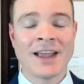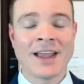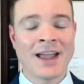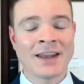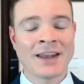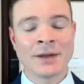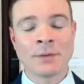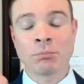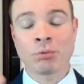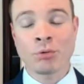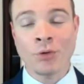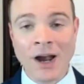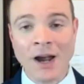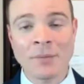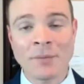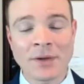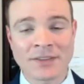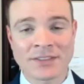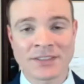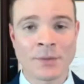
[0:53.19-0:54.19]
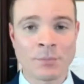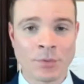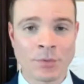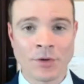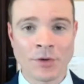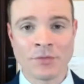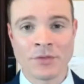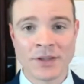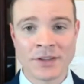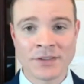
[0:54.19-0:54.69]
And a prime
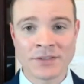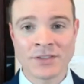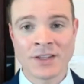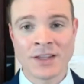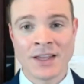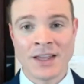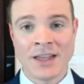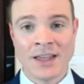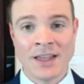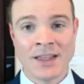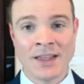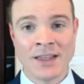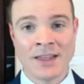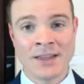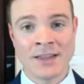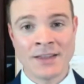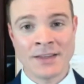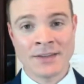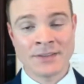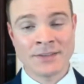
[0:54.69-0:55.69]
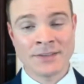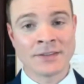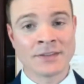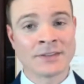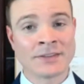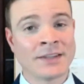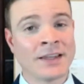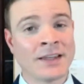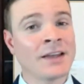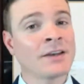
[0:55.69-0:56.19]
example of this is
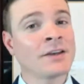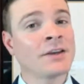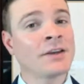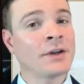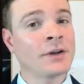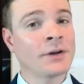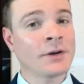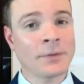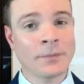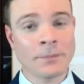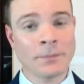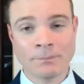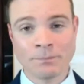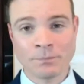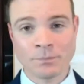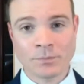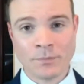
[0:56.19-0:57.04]
the 10-year